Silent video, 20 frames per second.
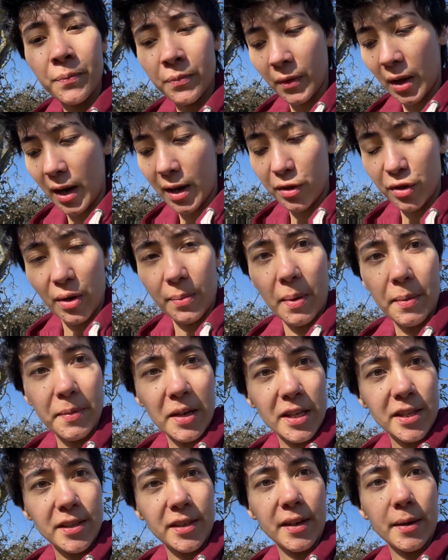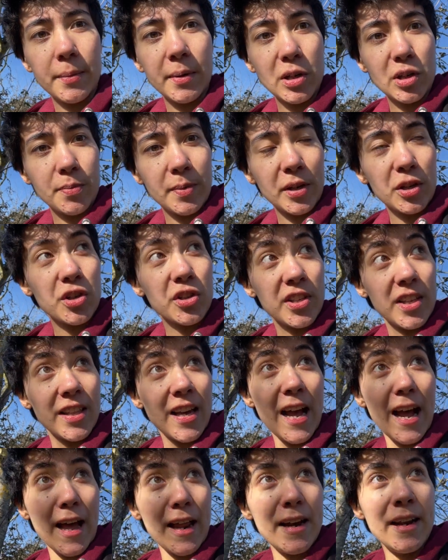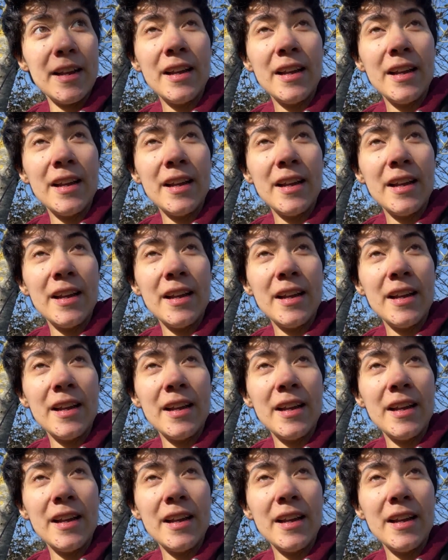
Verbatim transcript: I tried my best to get a bunch of pictures of that.